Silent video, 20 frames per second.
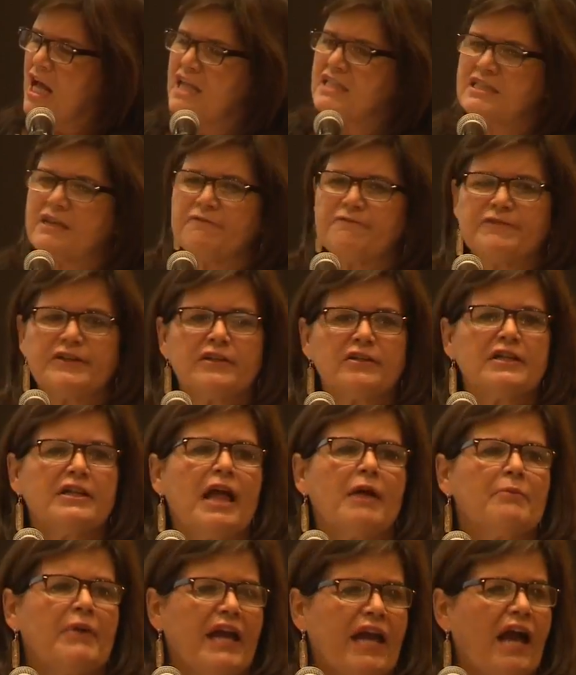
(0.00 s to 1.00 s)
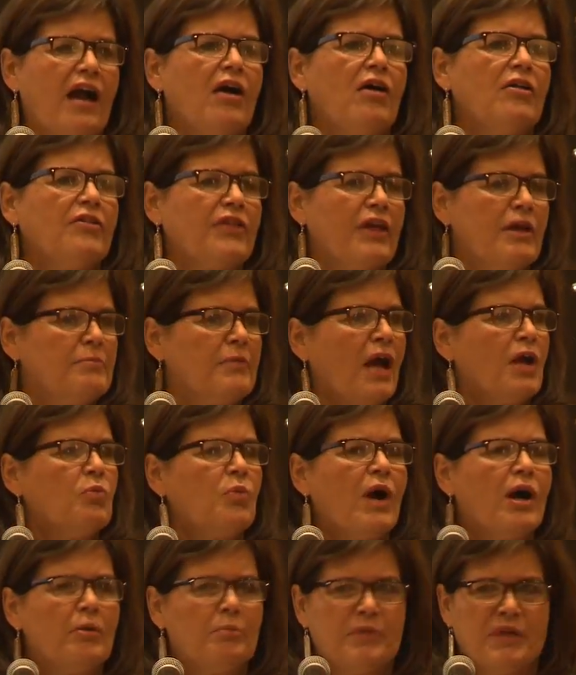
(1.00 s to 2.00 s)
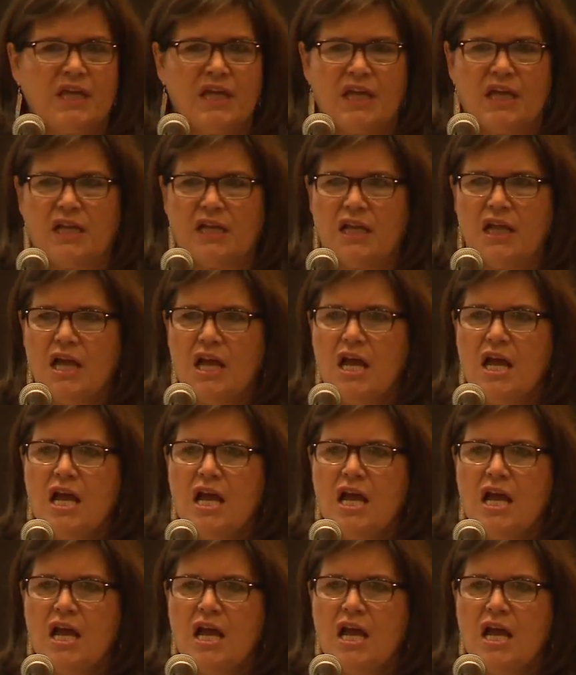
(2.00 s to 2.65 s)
It's a feeling that my health and my well-being